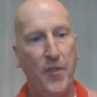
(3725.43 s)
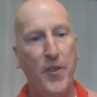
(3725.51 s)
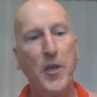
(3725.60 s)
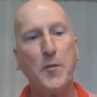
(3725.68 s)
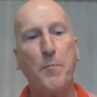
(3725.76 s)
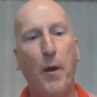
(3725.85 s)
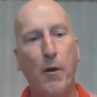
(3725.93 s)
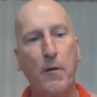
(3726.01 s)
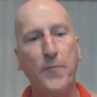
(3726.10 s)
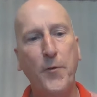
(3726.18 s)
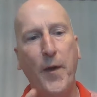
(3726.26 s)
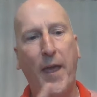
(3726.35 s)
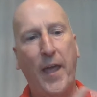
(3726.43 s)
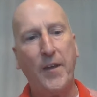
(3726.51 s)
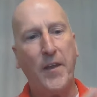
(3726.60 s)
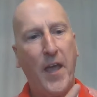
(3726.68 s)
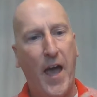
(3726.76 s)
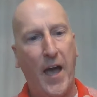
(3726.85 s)
These powerful
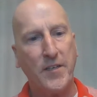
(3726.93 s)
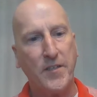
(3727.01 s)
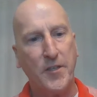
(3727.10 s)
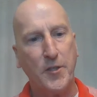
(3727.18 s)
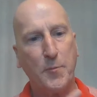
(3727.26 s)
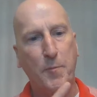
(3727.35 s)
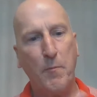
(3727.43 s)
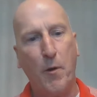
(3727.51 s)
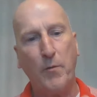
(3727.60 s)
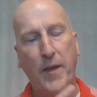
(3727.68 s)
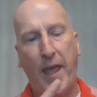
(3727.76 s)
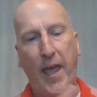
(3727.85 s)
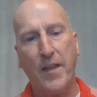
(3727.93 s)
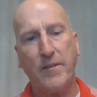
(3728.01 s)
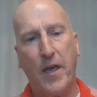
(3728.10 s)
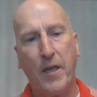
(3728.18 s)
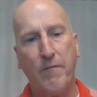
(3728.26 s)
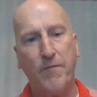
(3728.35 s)
antioxidants promote
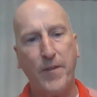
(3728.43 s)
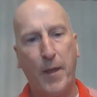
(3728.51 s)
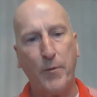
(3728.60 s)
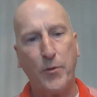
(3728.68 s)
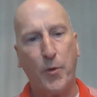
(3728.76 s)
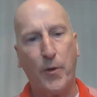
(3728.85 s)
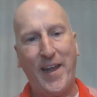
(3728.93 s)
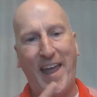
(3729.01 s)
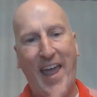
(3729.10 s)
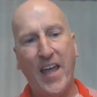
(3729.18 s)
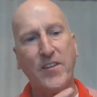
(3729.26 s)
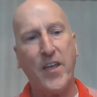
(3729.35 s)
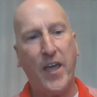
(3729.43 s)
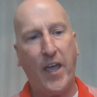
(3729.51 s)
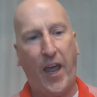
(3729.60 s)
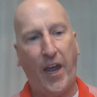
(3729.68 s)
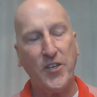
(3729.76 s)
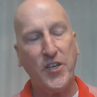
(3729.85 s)
anti-inflammatory,
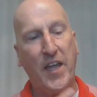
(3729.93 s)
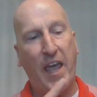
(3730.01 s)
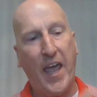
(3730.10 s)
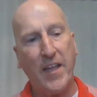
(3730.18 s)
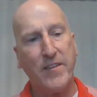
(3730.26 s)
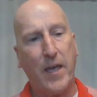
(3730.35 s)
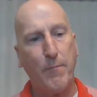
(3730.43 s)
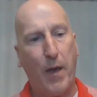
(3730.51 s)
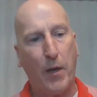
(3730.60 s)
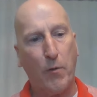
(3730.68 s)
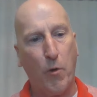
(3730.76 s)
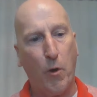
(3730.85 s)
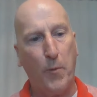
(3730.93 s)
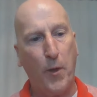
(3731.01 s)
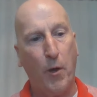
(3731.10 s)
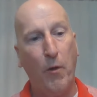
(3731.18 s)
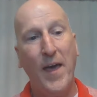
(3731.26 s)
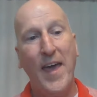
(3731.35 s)
anti-aging,
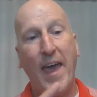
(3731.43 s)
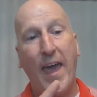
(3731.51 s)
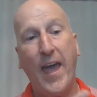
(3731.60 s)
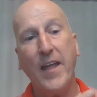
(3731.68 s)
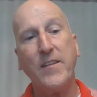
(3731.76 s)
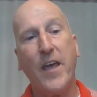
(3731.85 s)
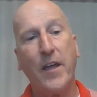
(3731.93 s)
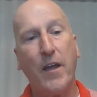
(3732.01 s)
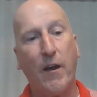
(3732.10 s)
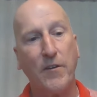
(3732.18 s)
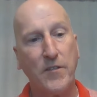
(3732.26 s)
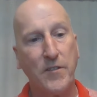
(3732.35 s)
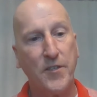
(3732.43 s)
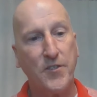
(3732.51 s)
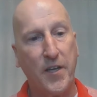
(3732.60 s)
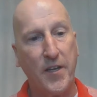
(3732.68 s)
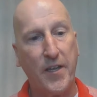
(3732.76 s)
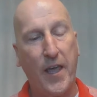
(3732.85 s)
antimicrobial,
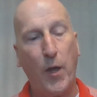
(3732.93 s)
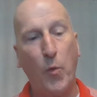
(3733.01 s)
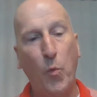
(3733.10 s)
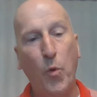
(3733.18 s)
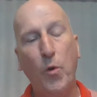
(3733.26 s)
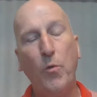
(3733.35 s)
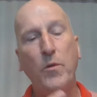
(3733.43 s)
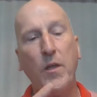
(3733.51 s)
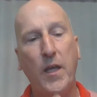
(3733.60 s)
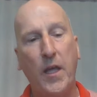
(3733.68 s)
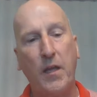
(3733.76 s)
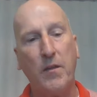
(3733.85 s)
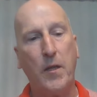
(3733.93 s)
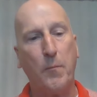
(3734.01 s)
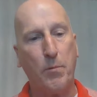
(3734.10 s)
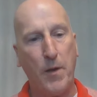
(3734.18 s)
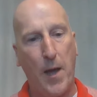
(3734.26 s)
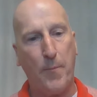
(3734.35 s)
anti-carcinogenic, and wound healing
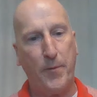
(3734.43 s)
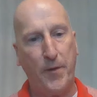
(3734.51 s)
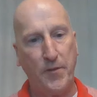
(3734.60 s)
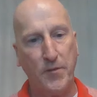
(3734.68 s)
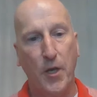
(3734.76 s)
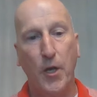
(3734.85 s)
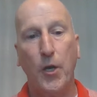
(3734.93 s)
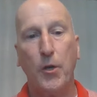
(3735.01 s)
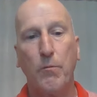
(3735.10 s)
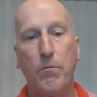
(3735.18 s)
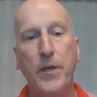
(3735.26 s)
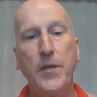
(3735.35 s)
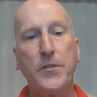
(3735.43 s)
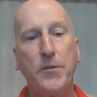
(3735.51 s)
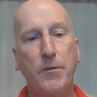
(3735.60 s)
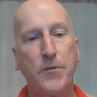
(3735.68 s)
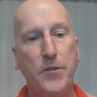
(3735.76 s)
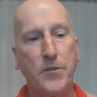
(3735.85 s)
properties.
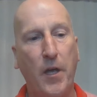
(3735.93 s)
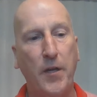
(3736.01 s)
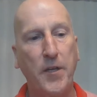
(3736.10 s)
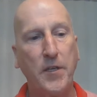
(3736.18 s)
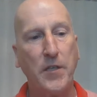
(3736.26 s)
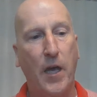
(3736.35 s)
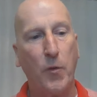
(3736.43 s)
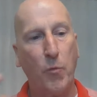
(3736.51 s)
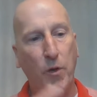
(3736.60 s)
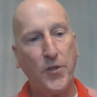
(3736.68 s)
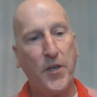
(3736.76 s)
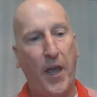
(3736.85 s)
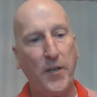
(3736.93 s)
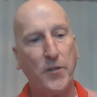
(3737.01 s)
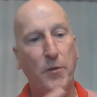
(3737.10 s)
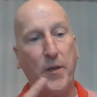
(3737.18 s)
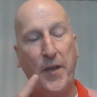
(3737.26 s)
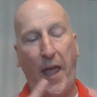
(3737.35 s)
Research studies on witch
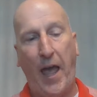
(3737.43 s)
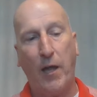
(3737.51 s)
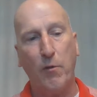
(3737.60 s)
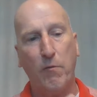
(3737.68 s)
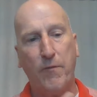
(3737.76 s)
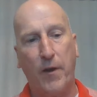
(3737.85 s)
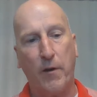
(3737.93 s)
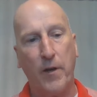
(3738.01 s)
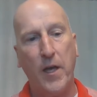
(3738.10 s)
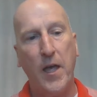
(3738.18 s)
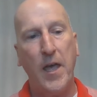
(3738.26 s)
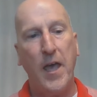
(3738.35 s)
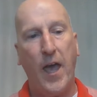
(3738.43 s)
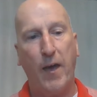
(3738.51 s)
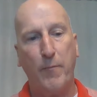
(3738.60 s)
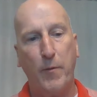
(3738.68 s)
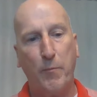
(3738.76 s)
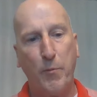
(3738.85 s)
hazel and aloe vera
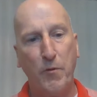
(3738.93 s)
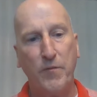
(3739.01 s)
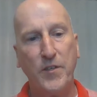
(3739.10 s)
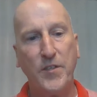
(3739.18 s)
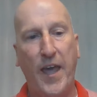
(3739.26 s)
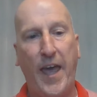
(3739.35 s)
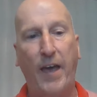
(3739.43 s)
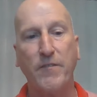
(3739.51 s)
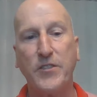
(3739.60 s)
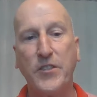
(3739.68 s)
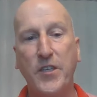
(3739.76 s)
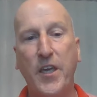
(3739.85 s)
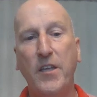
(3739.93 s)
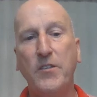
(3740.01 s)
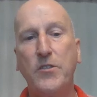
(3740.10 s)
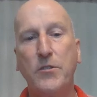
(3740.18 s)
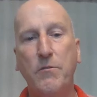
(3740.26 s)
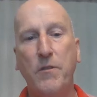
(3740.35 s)
have been proven to have
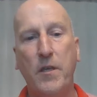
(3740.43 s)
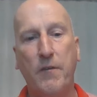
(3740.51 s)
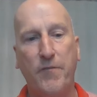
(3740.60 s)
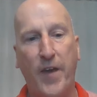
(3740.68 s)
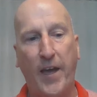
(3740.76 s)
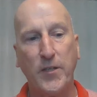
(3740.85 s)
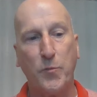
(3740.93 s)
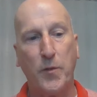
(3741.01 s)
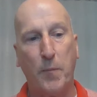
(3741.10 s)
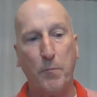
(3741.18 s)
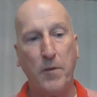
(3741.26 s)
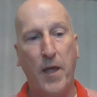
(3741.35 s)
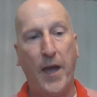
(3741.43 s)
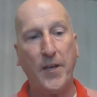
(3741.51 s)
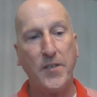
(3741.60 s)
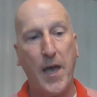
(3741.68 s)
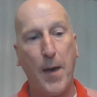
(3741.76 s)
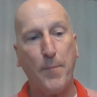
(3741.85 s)
skin-soothing effects when applied
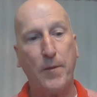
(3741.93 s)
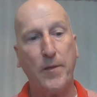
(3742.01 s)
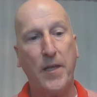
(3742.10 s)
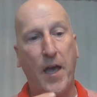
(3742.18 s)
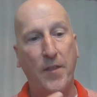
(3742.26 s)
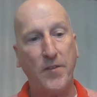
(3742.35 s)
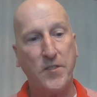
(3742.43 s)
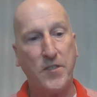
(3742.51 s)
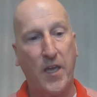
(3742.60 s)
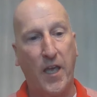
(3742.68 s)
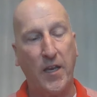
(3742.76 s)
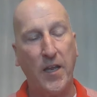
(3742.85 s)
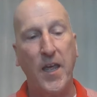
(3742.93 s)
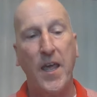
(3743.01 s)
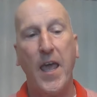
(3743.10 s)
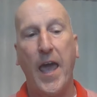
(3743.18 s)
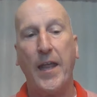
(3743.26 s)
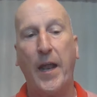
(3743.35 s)
topically on the skin
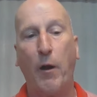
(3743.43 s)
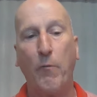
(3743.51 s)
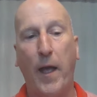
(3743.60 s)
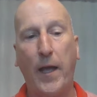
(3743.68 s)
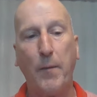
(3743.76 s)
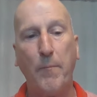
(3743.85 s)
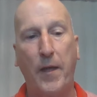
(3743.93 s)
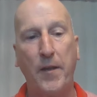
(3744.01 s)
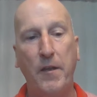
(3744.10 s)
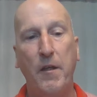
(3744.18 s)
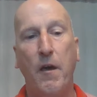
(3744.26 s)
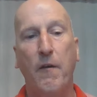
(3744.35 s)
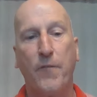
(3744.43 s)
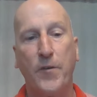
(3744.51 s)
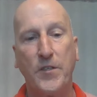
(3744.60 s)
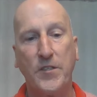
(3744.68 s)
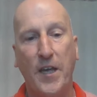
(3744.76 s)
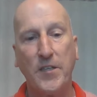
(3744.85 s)
and are recommended
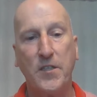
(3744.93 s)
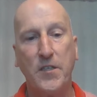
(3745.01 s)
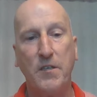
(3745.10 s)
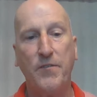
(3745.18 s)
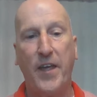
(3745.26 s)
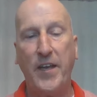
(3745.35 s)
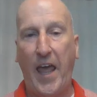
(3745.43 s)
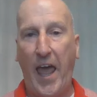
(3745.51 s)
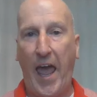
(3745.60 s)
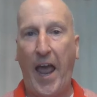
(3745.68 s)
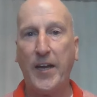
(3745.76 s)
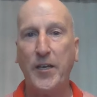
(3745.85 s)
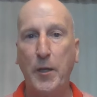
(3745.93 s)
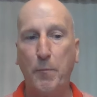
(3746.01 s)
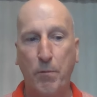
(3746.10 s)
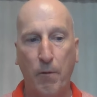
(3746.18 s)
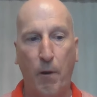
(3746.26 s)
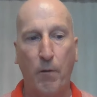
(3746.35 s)
for sensitive and
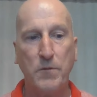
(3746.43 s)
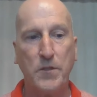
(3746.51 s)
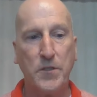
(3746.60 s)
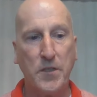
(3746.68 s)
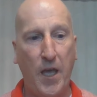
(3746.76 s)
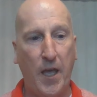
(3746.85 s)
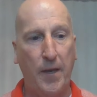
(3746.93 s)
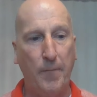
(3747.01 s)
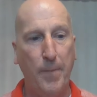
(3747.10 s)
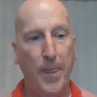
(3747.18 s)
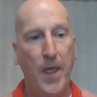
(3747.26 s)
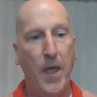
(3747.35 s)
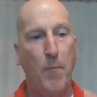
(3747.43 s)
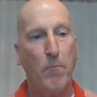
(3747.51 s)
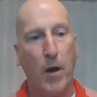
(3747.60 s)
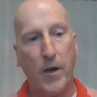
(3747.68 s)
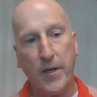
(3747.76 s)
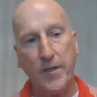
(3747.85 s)
acne-prone skin.
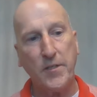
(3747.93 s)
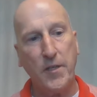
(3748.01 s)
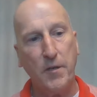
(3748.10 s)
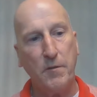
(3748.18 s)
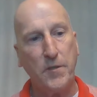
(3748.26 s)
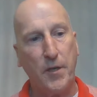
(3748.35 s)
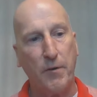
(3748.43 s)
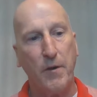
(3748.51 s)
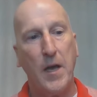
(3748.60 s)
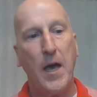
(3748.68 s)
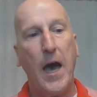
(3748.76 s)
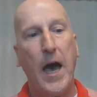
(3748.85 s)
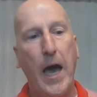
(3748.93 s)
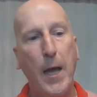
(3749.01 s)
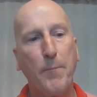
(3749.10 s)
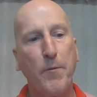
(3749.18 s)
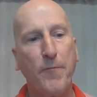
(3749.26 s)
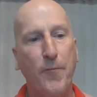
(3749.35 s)
Mark continues here, I
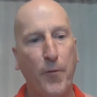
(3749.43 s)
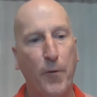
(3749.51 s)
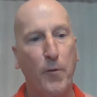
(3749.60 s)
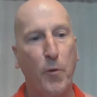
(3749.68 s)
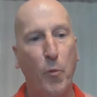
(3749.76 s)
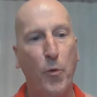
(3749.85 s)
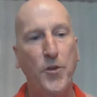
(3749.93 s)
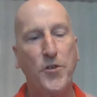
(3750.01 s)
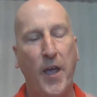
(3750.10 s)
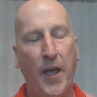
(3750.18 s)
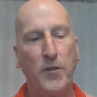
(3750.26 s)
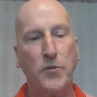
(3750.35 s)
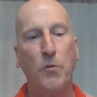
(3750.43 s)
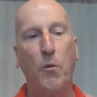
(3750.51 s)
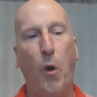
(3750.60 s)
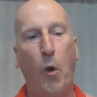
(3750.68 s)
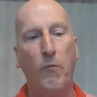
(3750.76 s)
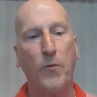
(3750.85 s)
prefer witch hazel
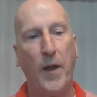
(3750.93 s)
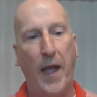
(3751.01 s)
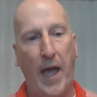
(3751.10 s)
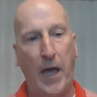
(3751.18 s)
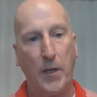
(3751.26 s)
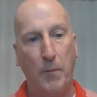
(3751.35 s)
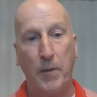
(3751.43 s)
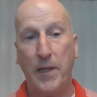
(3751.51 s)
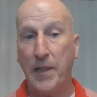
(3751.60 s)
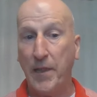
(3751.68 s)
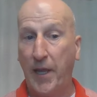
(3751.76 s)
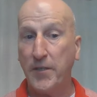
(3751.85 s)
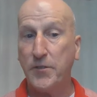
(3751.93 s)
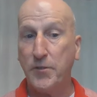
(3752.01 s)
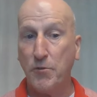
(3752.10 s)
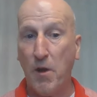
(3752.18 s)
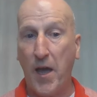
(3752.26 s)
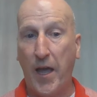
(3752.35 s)
over alum, less
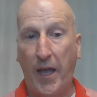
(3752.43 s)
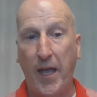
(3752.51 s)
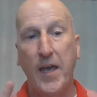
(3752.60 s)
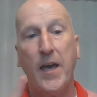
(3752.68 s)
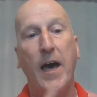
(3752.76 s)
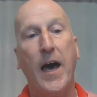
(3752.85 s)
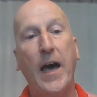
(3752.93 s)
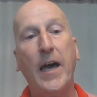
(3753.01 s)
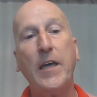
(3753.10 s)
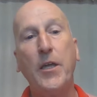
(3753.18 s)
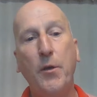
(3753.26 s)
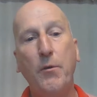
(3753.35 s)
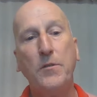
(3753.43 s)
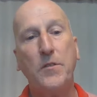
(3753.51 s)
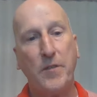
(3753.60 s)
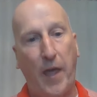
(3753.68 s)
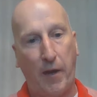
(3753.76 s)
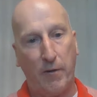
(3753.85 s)
drying. I use
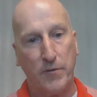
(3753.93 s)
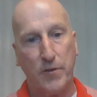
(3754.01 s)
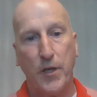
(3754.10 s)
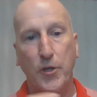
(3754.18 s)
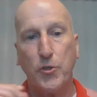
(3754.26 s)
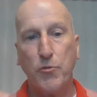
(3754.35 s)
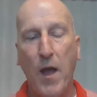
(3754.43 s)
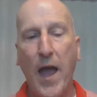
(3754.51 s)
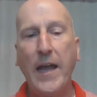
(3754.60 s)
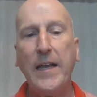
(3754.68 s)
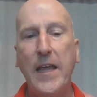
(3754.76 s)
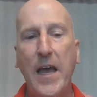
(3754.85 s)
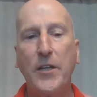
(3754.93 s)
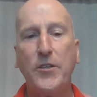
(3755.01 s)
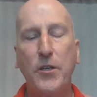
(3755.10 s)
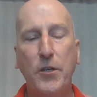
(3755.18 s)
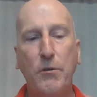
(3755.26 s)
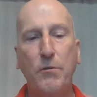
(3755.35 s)
Thayer's. Try not
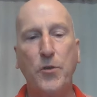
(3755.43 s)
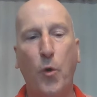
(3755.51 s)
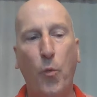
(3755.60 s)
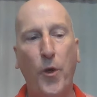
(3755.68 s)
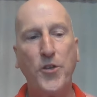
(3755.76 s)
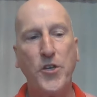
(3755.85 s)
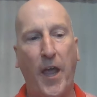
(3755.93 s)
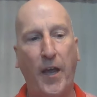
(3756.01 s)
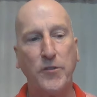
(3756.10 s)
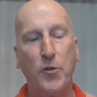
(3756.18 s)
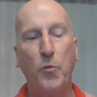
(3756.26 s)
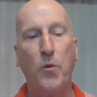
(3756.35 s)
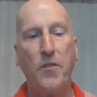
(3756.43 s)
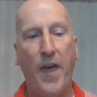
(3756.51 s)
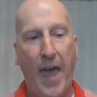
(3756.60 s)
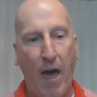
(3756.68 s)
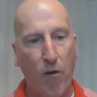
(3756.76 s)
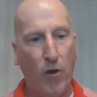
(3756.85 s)
to use a witch hazel with
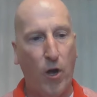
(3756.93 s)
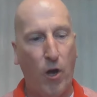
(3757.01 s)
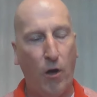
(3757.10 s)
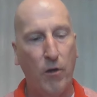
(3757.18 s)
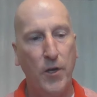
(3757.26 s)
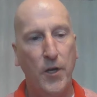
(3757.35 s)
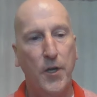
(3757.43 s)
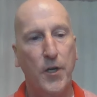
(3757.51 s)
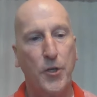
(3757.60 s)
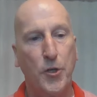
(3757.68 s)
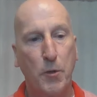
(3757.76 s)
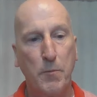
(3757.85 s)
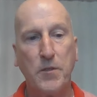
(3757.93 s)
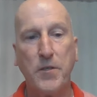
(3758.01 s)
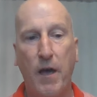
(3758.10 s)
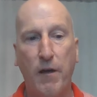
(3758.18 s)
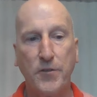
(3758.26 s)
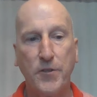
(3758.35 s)
alcohol.
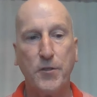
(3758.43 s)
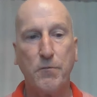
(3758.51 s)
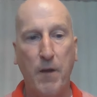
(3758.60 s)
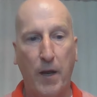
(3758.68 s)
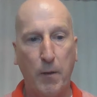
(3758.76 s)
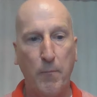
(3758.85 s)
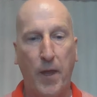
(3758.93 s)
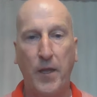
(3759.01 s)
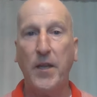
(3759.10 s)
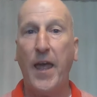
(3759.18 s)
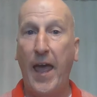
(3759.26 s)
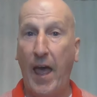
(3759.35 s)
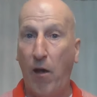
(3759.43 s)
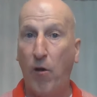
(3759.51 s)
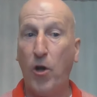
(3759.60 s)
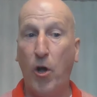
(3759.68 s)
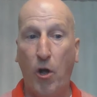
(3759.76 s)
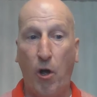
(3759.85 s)
Dermatologists recommend
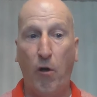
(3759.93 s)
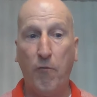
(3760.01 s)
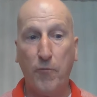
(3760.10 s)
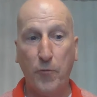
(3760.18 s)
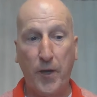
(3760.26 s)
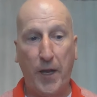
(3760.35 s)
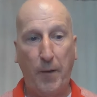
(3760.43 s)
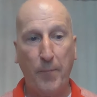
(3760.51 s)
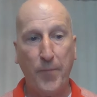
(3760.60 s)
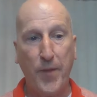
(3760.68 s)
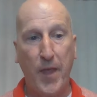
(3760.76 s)
alcohol-free.